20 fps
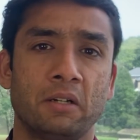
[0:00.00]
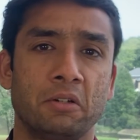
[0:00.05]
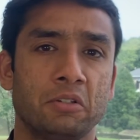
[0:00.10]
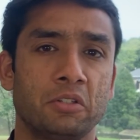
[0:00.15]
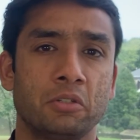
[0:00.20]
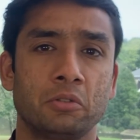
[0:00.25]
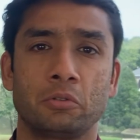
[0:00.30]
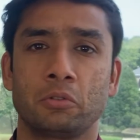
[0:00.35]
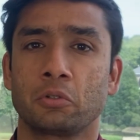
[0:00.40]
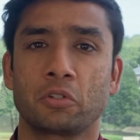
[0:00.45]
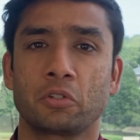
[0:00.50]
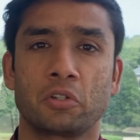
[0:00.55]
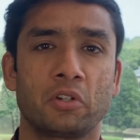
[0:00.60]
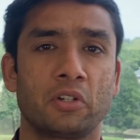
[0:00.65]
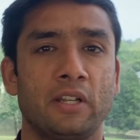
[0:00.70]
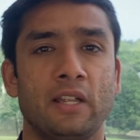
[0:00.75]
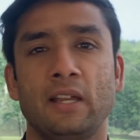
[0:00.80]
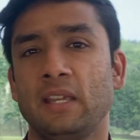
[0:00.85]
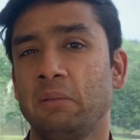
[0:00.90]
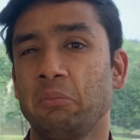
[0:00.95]
you took your
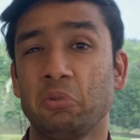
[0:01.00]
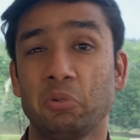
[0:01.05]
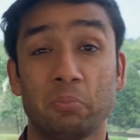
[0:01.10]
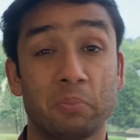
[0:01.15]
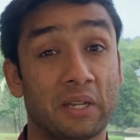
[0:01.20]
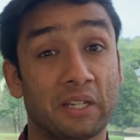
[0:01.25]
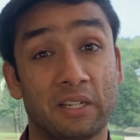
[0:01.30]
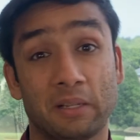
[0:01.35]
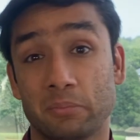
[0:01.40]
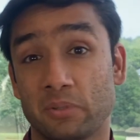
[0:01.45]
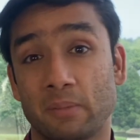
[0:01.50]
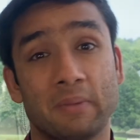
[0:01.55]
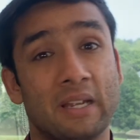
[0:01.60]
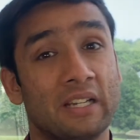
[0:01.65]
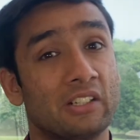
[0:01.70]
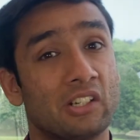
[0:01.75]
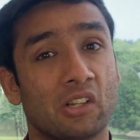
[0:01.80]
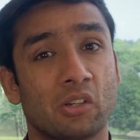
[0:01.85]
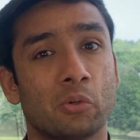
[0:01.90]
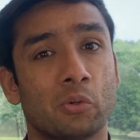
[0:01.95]
time, you picked up some
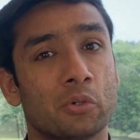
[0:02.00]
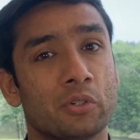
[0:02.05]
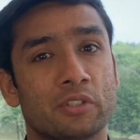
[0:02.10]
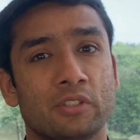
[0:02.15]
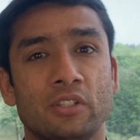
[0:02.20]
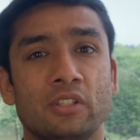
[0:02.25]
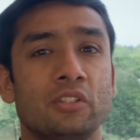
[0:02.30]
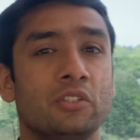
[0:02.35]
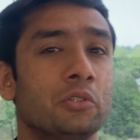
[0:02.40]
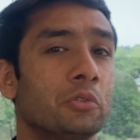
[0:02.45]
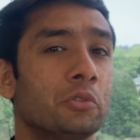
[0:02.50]
extra courses,